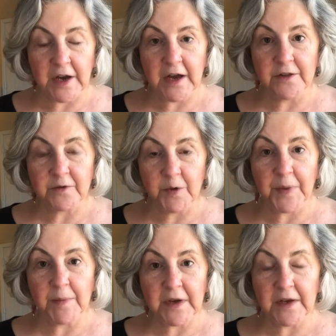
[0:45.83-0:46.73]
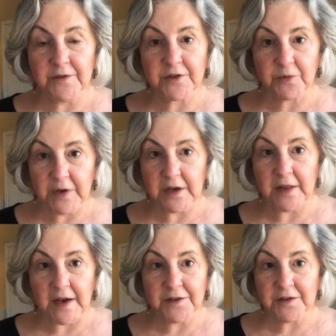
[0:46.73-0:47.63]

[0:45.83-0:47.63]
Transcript: and the Republicans to realize